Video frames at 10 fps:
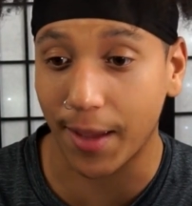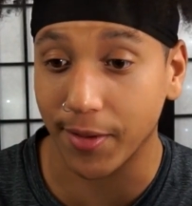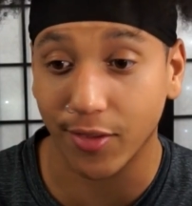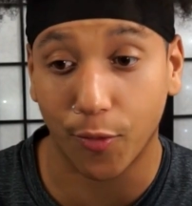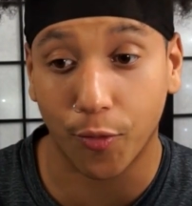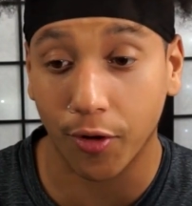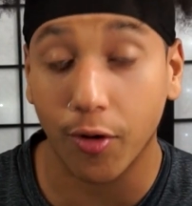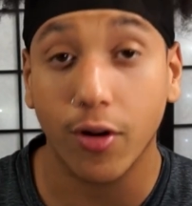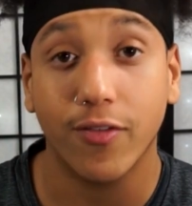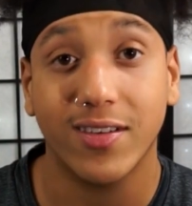I mean, the
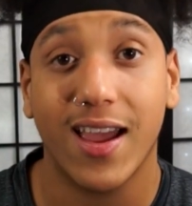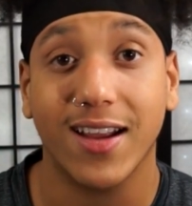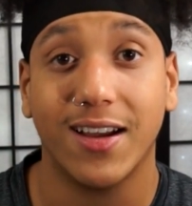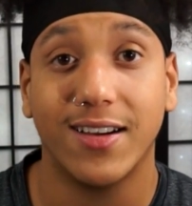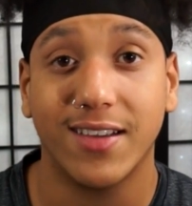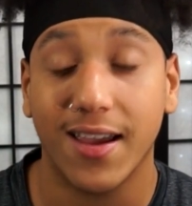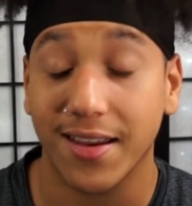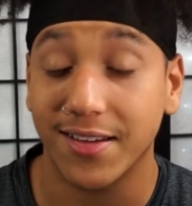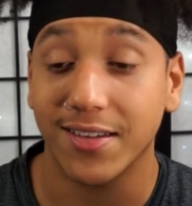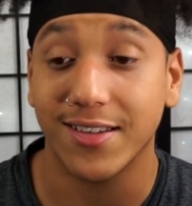world of Attack on
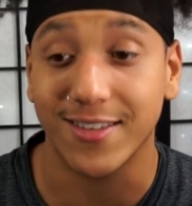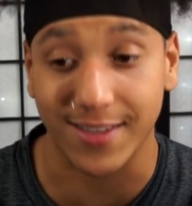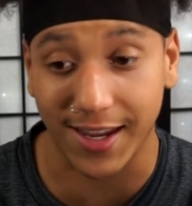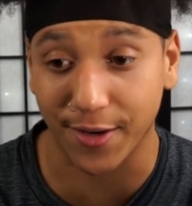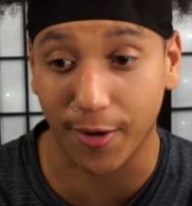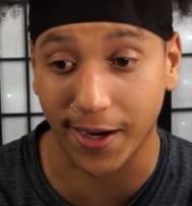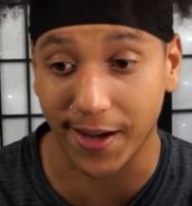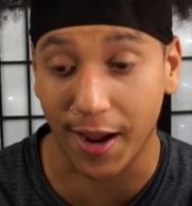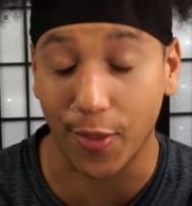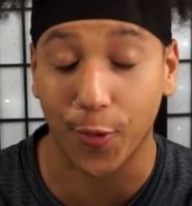Titan is insane right now.